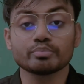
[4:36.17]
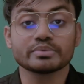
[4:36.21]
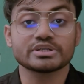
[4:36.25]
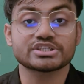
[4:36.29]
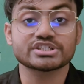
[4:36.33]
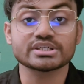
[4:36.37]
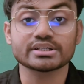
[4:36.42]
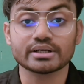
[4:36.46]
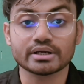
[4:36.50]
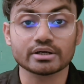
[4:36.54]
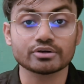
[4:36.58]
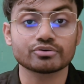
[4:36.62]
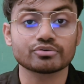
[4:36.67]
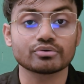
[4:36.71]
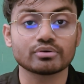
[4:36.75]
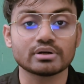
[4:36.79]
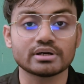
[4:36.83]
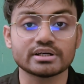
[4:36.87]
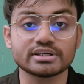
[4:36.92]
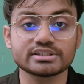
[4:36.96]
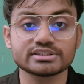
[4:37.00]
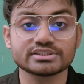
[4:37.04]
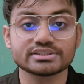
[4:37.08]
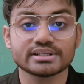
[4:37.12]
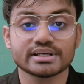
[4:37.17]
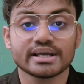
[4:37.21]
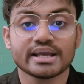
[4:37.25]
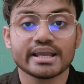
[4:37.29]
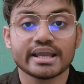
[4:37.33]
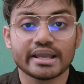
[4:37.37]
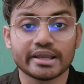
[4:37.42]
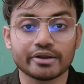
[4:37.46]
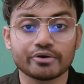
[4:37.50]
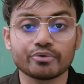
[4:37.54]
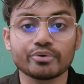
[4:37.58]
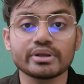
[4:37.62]
mission controllers
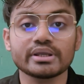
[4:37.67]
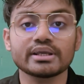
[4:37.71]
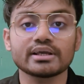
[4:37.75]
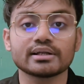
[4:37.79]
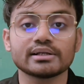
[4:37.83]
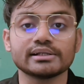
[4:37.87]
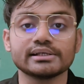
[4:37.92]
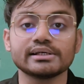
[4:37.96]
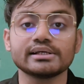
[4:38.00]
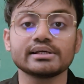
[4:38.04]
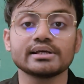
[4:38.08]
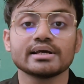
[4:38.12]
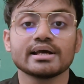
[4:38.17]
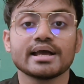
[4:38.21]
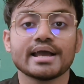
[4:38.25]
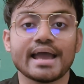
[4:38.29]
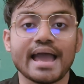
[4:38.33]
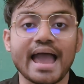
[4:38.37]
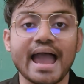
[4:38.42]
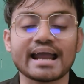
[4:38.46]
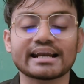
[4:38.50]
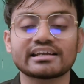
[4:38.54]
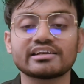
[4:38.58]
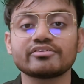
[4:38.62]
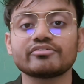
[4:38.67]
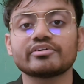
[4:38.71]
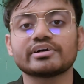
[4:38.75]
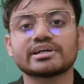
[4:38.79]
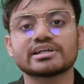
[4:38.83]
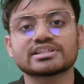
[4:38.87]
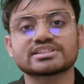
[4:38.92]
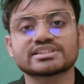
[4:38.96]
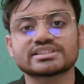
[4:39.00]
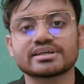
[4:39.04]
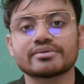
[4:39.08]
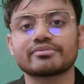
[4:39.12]
heroically
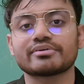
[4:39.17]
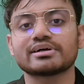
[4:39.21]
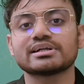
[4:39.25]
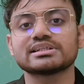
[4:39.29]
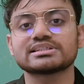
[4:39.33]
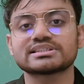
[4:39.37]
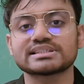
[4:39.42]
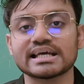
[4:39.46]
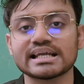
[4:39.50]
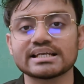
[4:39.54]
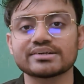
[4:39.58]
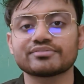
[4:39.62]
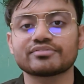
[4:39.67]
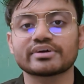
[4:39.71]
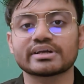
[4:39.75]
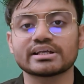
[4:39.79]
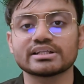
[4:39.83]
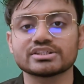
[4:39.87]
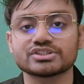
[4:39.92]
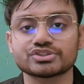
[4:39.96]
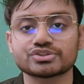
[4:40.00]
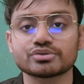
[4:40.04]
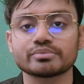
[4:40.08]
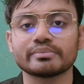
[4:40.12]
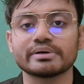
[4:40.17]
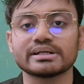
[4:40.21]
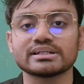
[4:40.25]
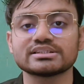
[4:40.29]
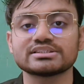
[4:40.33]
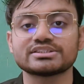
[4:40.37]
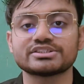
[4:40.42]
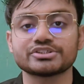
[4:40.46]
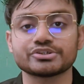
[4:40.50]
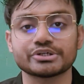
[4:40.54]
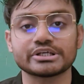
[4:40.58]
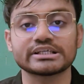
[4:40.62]
activated several scientific
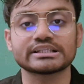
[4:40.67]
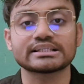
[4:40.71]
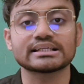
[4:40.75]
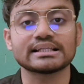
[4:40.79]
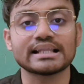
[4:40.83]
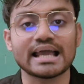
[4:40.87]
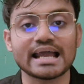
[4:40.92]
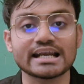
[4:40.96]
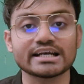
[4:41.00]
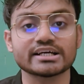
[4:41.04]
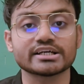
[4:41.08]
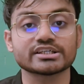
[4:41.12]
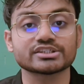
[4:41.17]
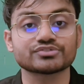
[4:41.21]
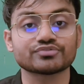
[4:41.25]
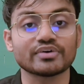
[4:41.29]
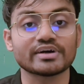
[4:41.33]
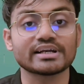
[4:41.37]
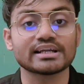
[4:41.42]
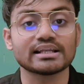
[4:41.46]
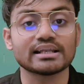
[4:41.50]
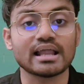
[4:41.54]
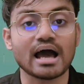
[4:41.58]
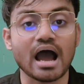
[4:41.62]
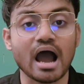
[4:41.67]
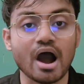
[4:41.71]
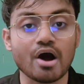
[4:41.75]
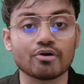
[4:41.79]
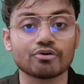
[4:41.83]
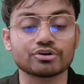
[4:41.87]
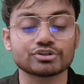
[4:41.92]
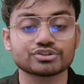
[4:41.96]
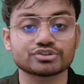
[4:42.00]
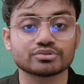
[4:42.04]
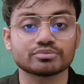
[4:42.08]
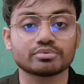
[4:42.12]
instruments during the lander's final
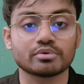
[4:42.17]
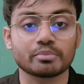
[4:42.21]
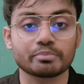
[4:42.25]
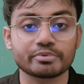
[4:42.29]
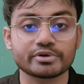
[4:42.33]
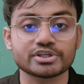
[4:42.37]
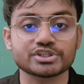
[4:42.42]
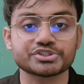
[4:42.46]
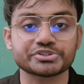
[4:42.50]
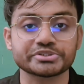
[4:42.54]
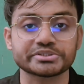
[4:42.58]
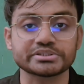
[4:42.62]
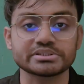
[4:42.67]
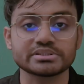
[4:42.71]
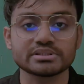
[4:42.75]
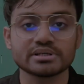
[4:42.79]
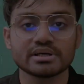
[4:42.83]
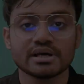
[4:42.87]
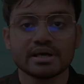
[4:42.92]
hours of operation,